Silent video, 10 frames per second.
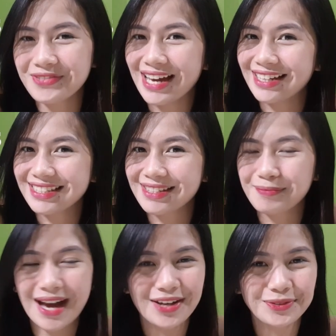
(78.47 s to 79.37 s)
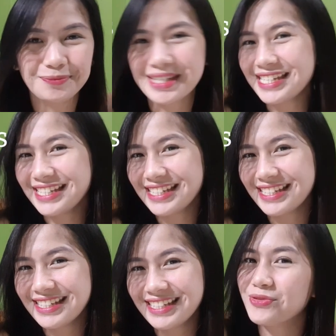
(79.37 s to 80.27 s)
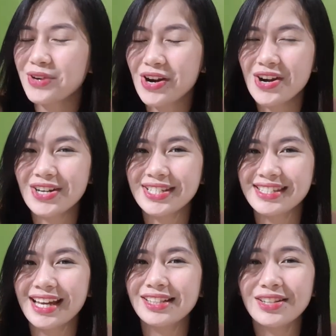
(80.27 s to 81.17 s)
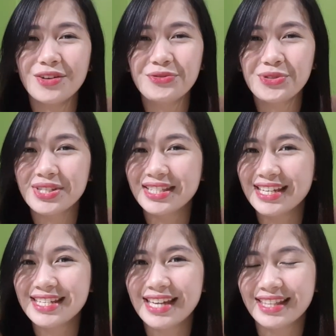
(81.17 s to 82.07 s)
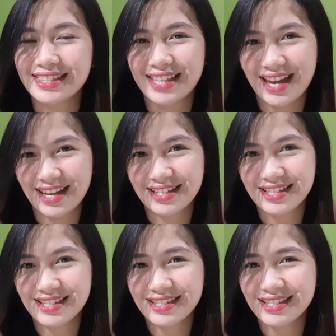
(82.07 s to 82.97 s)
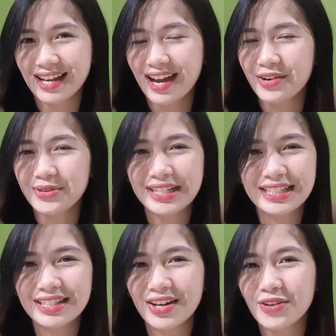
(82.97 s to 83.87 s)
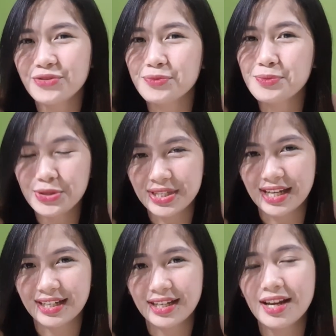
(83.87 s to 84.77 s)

facts about me. First, I love to sing and dance. I really love music.